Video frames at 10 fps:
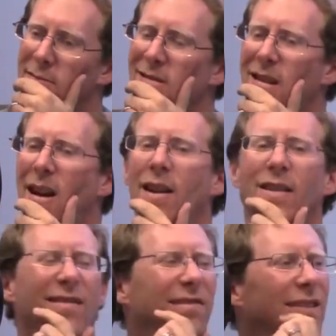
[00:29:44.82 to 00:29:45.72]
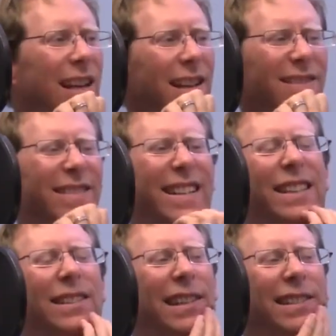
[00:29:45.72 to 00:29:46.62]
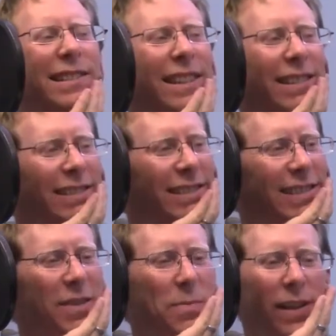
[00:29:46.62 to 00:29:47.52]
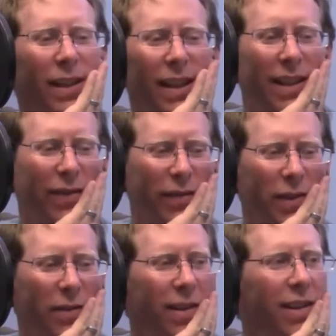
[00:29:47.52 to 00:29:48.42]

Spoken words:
No, I don't think so. No. It'd be like if you